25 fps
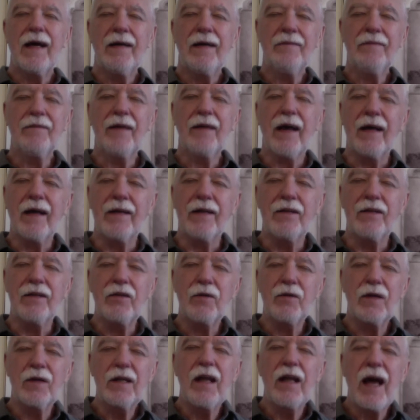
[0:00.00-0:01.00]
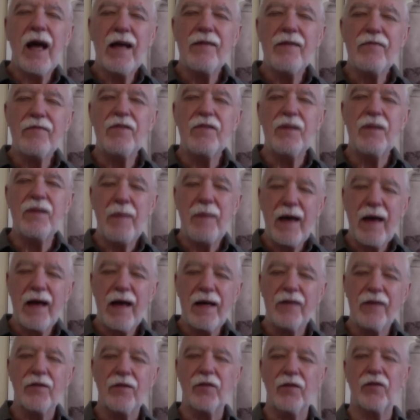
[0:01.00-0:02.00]
And your life
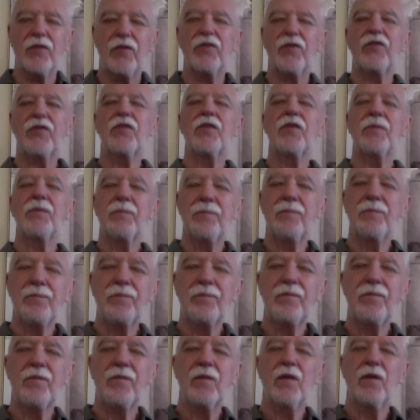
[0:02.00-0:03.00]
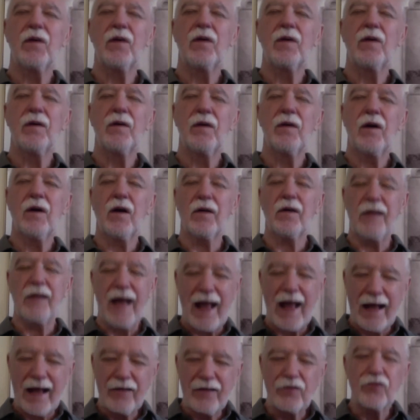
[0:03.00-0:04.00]
depends on
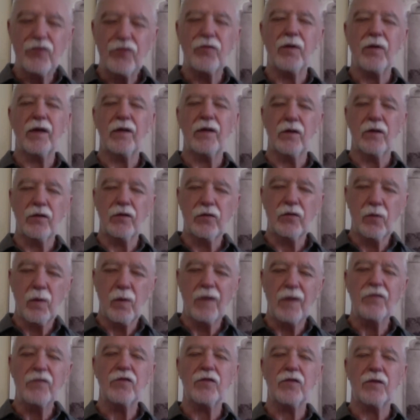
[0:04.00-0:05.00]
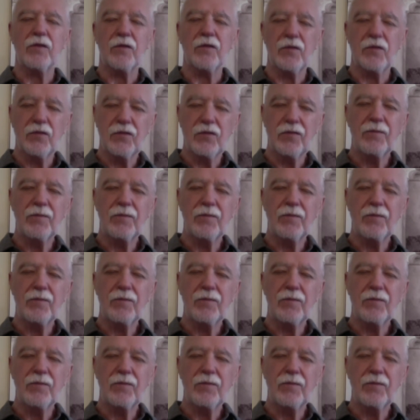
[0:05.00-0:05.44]
answering those questions.